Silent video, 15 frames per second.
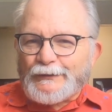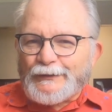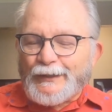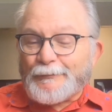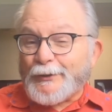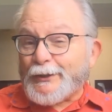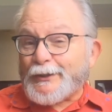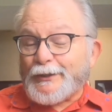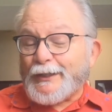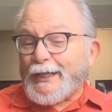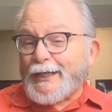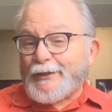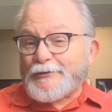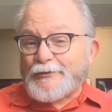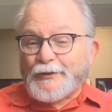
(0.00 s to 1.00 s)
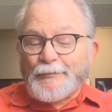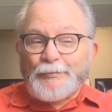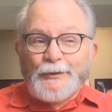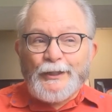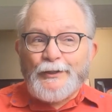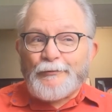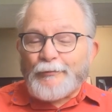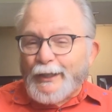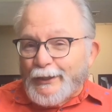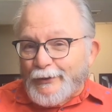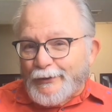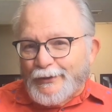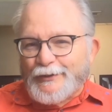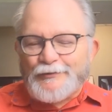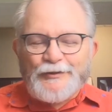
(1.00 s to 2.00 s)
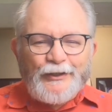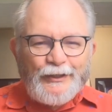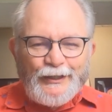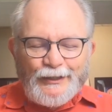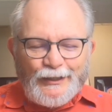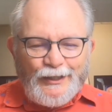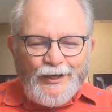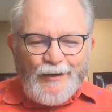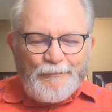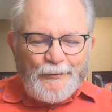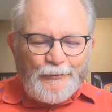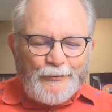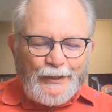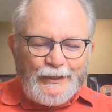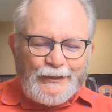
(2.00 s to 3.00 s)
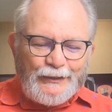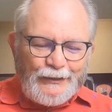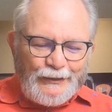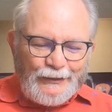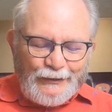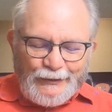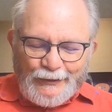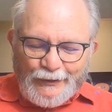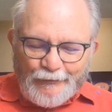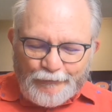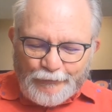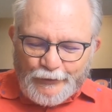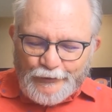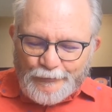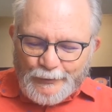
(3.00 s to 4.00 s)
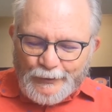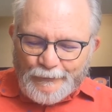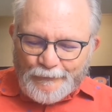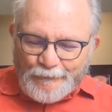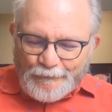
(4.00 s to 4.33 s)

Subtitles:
I'm not going to actually play the record because I'll get a copyright infringement.